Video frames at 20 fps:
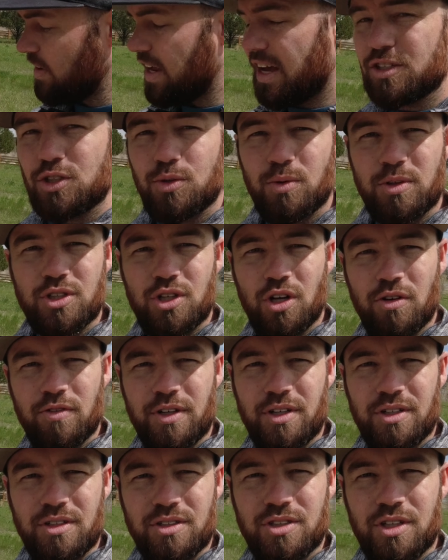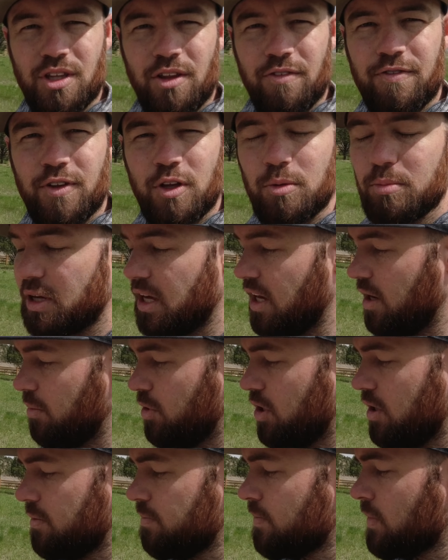now switched over to the film
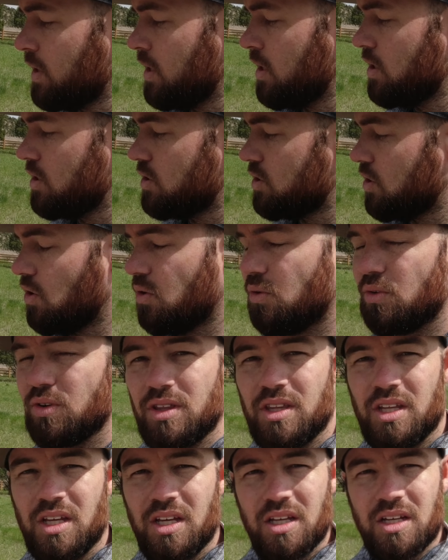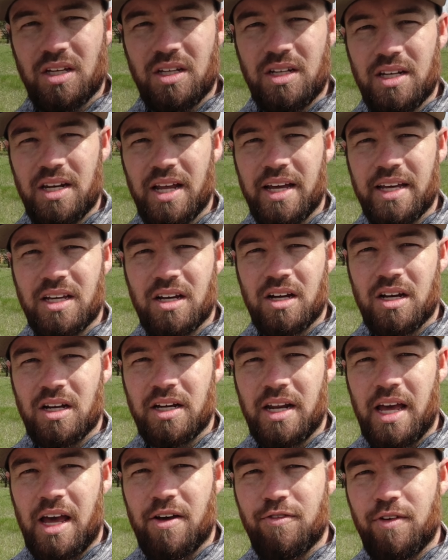camera. So the
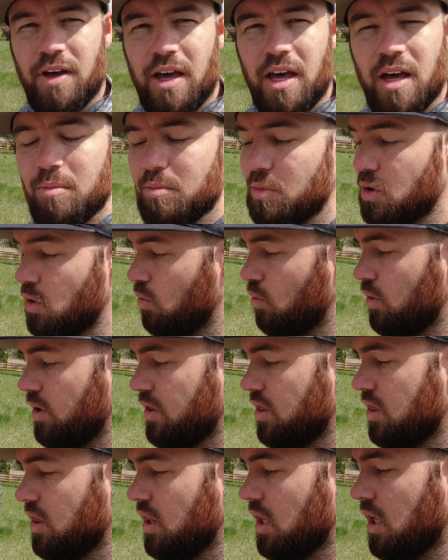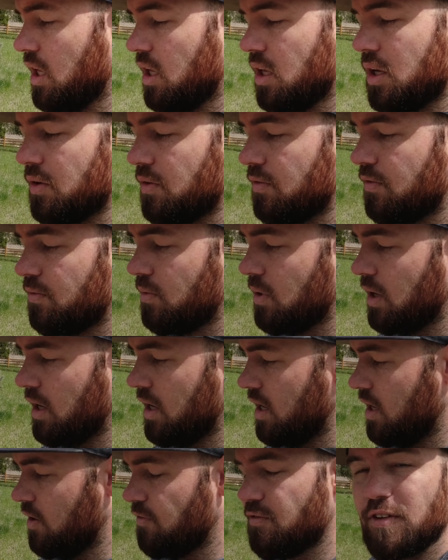Nikon FM with the
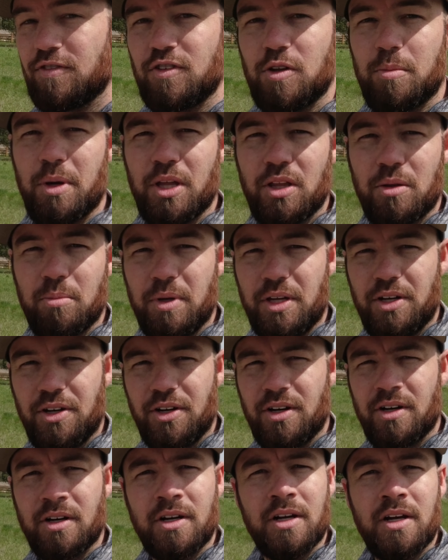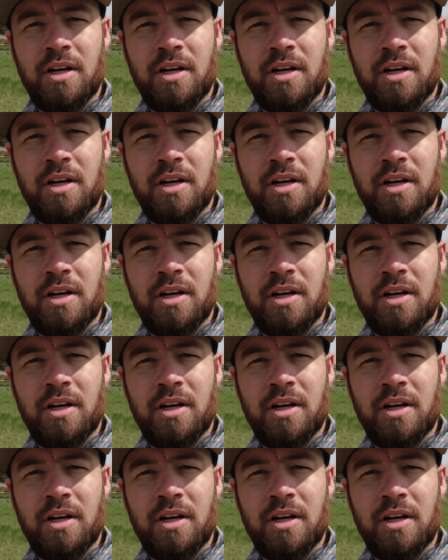50mm